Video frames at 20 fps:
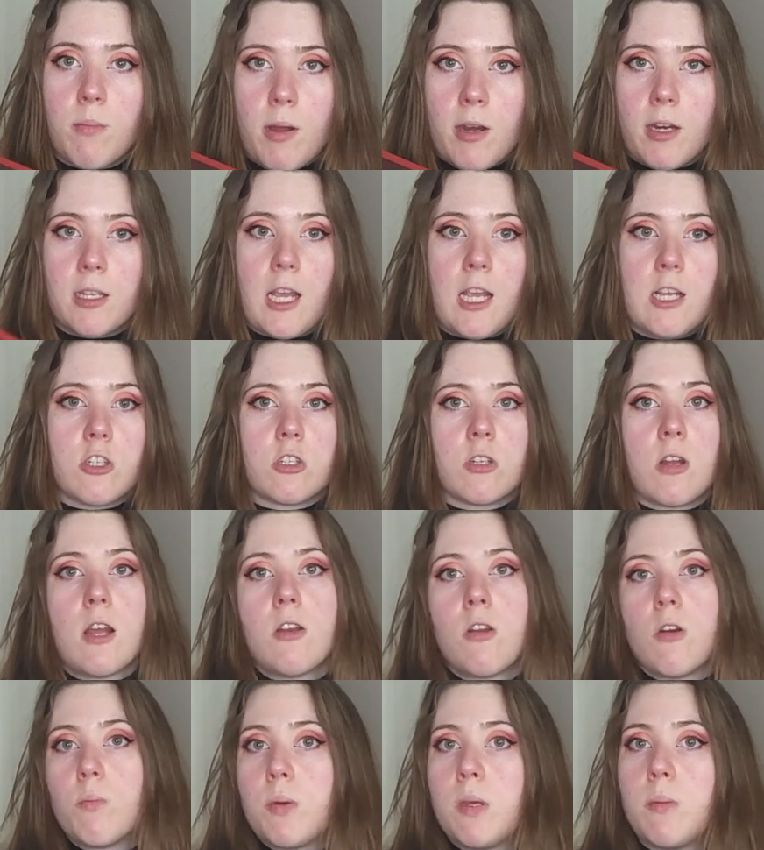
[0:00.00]
occasion. I
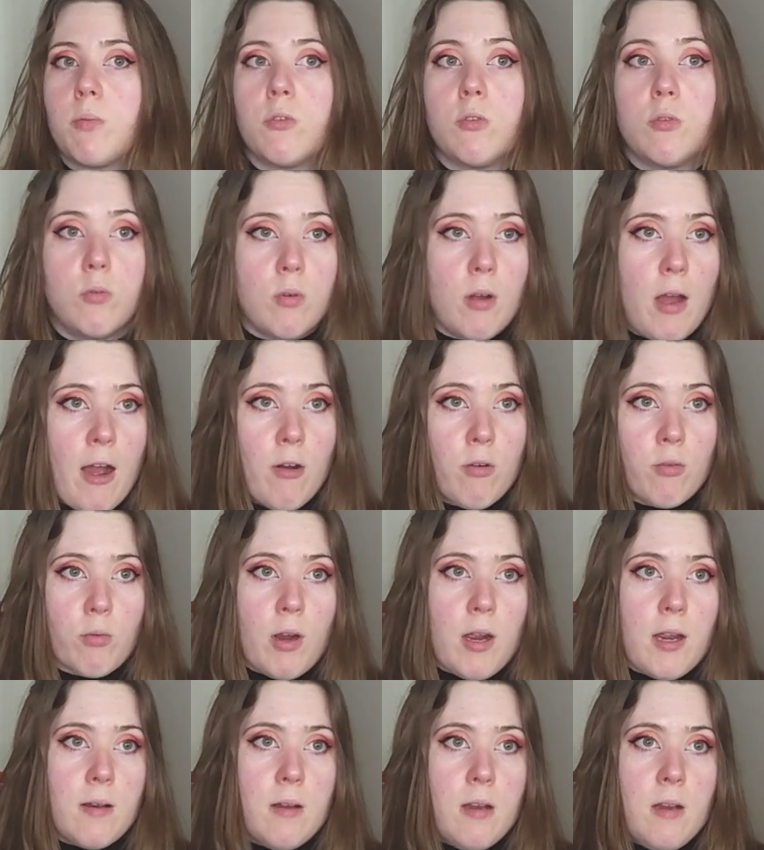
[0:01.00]
know people who
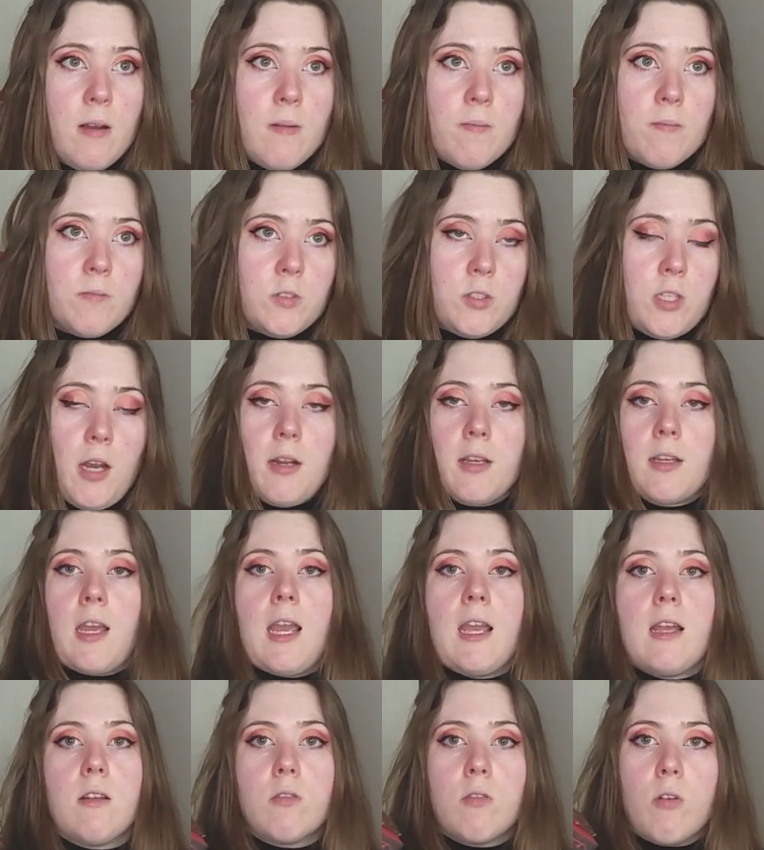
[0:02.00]
outright
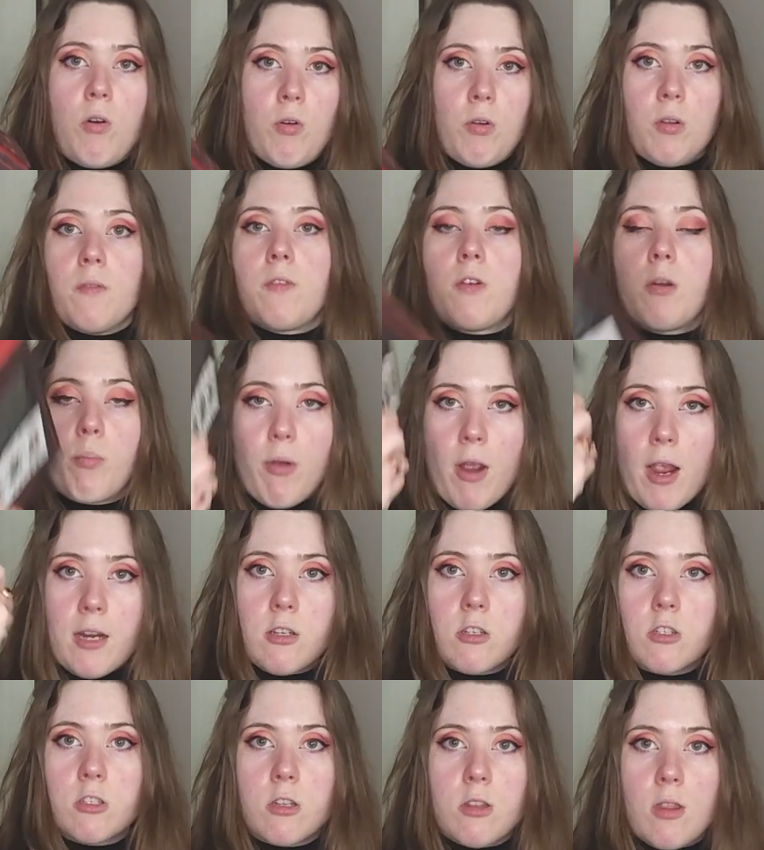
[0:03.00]
dedicate all of their
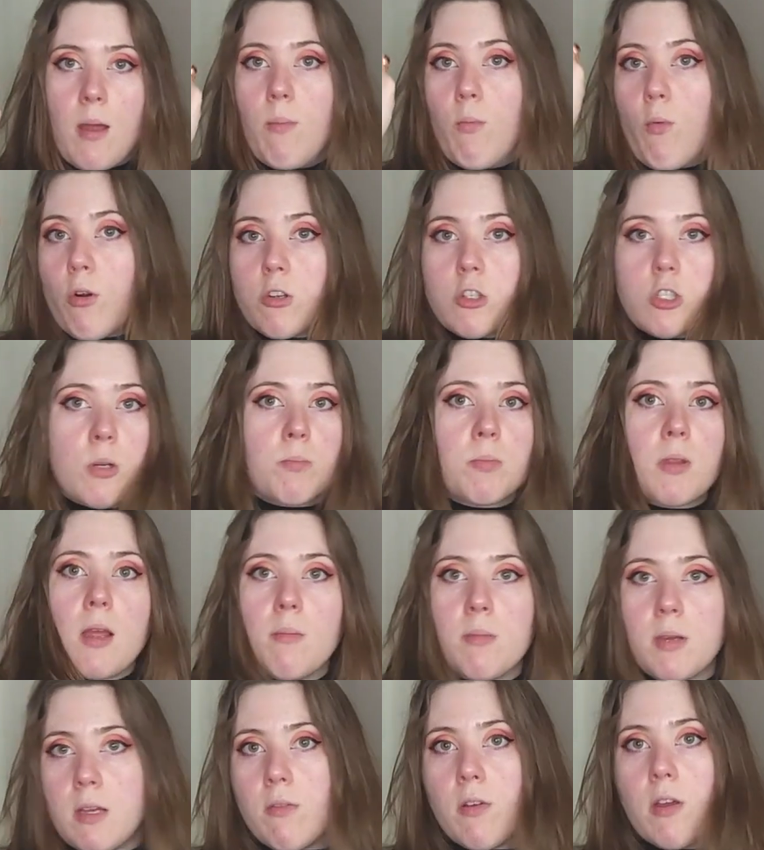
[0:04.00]
practice to them, worship them
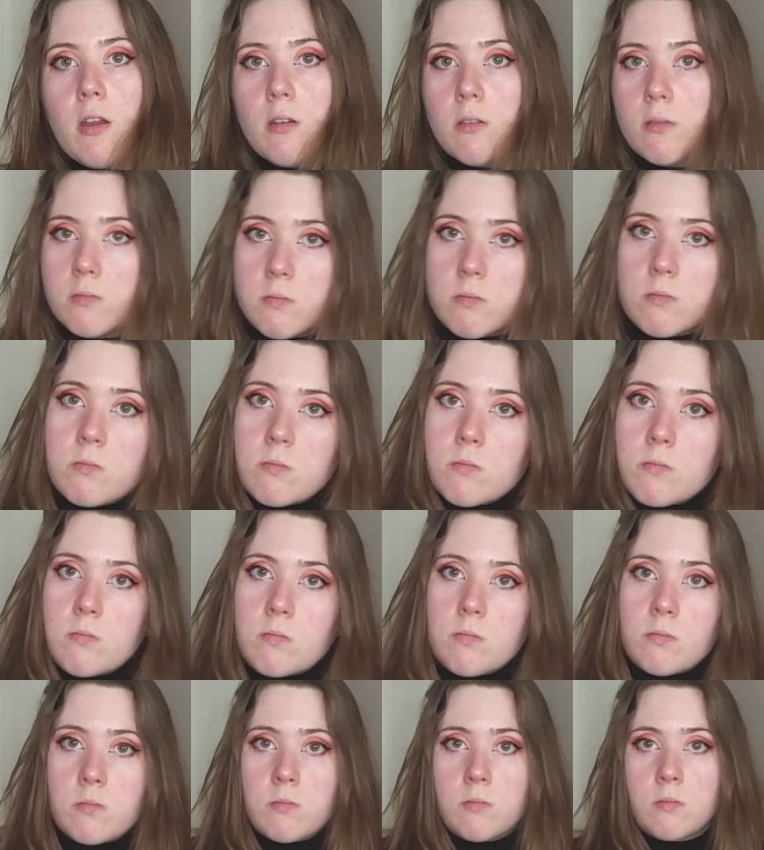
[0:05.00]
even.
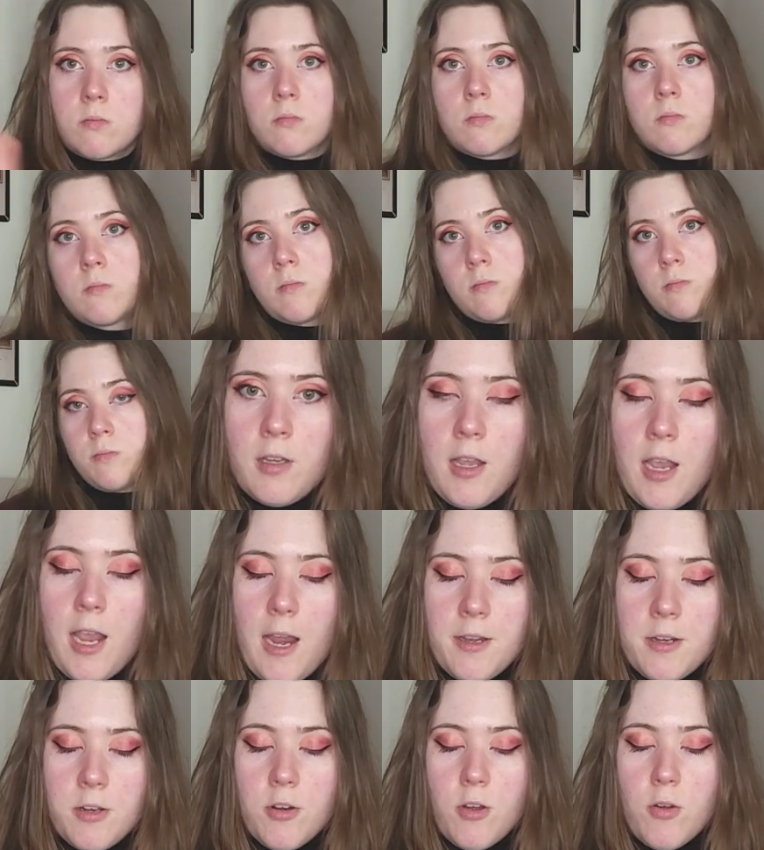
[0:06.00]
And
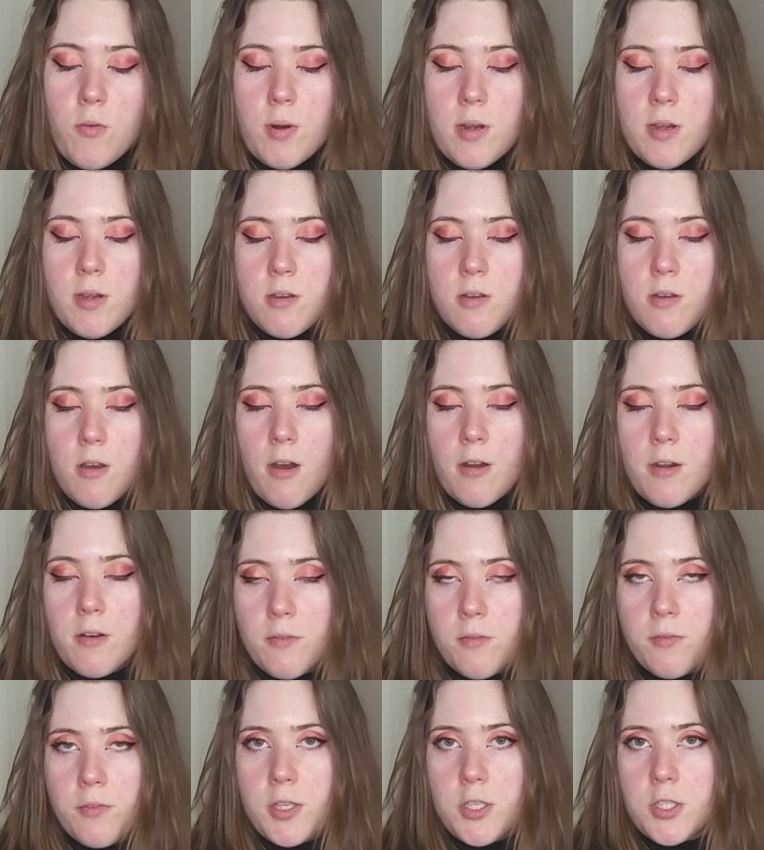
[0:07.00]
you know what none
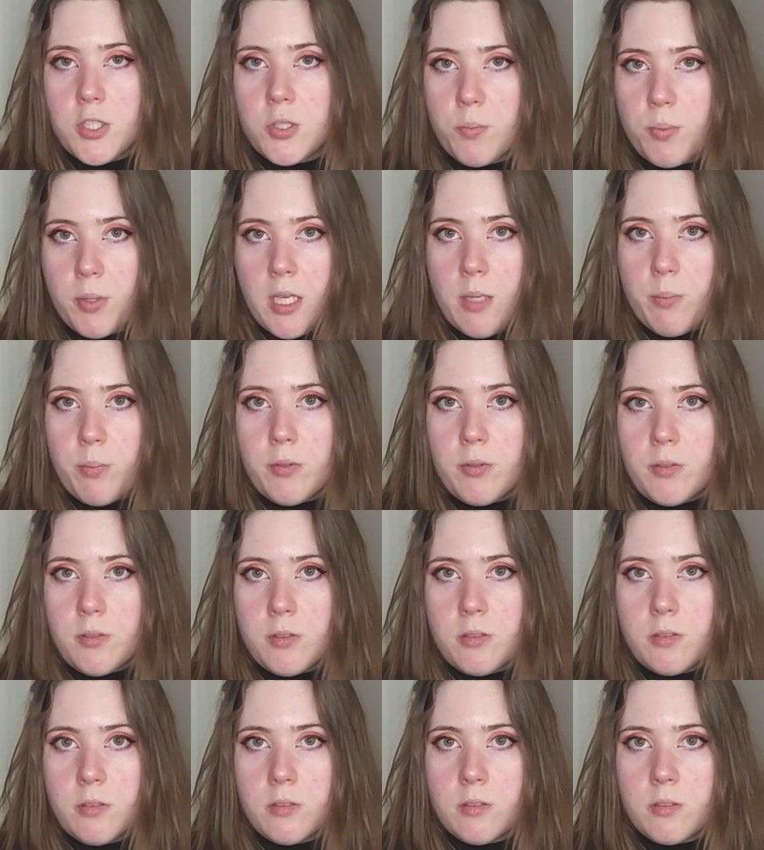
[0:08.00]
of these people
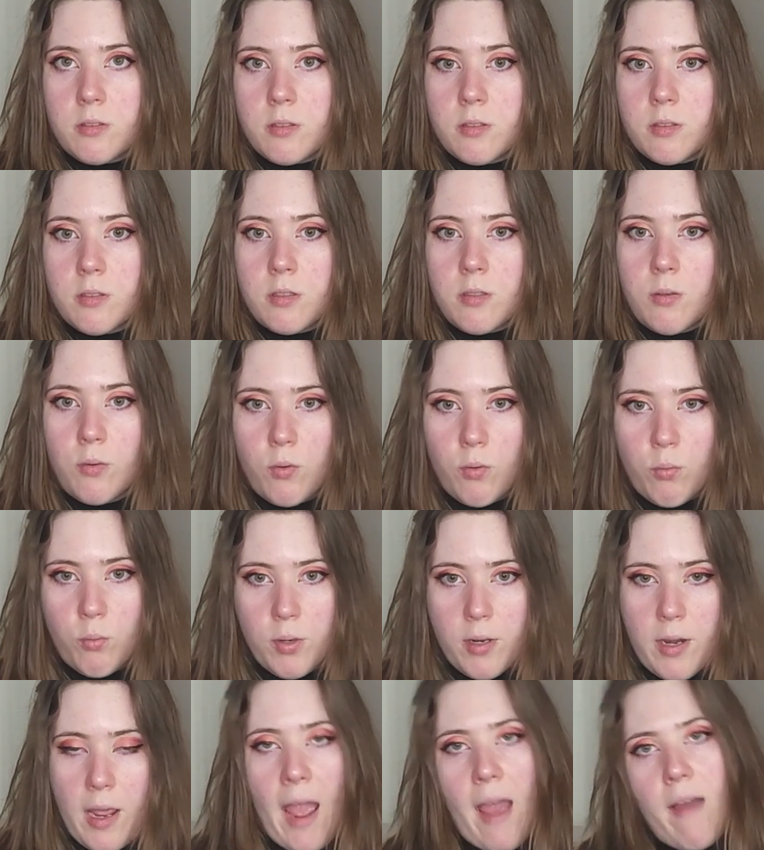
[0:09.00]

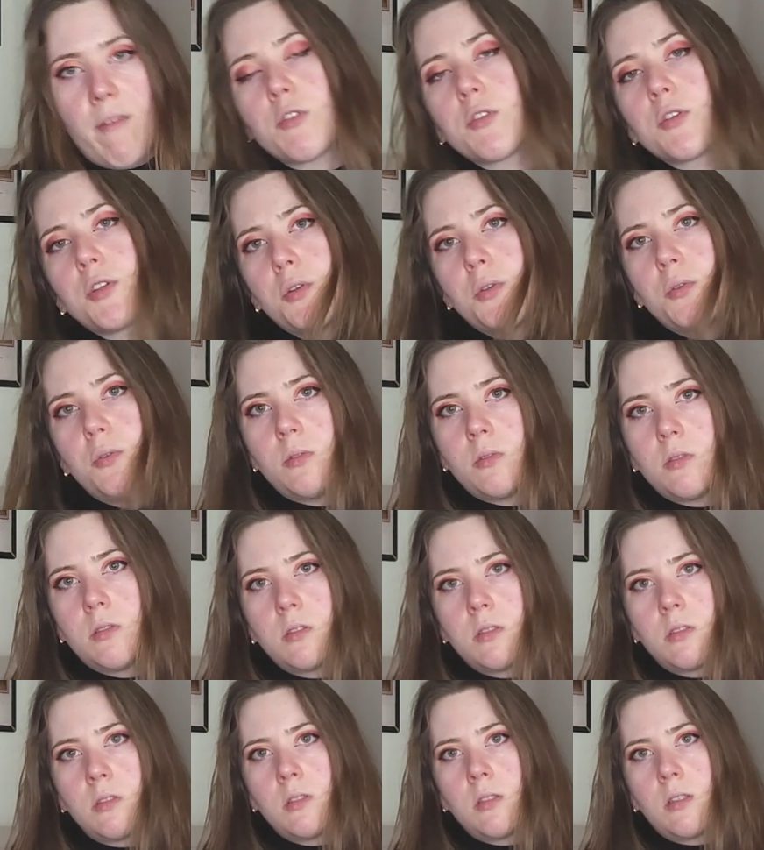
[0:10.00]
would ever do?
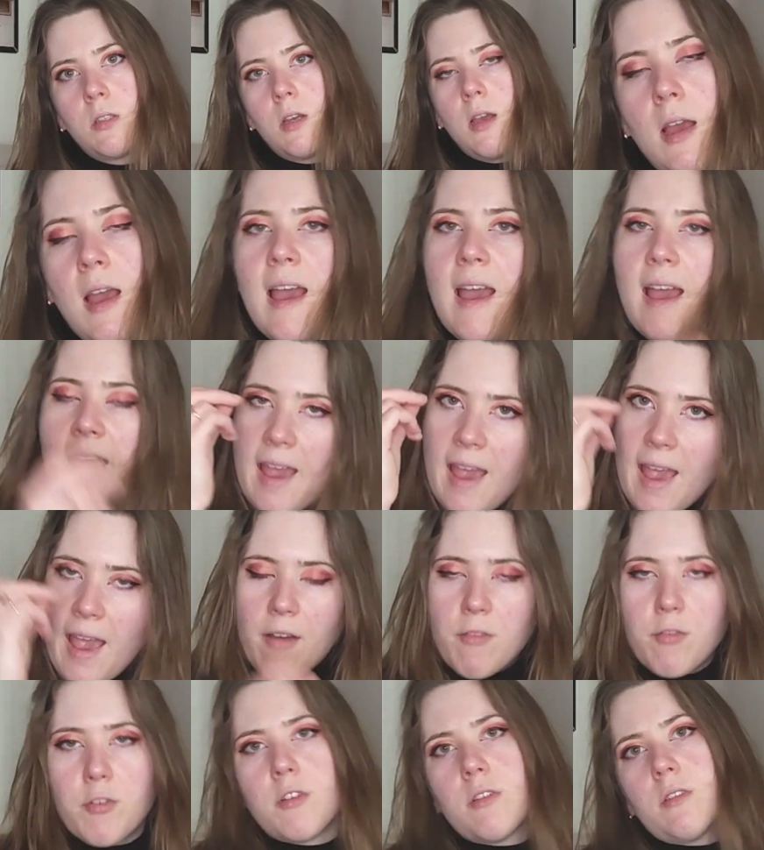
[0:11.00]

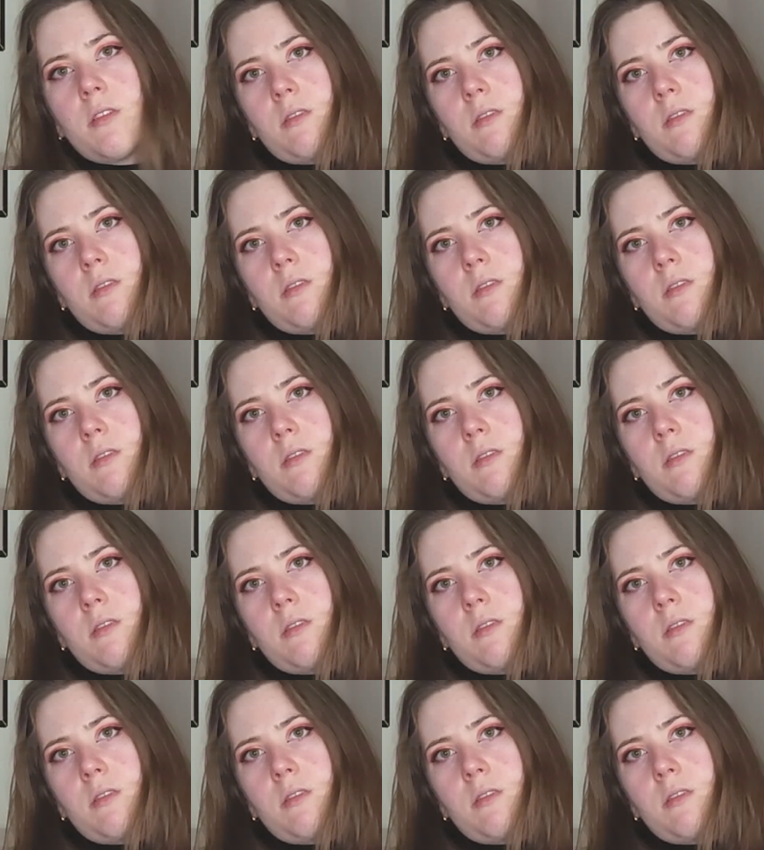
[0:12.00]
Ever?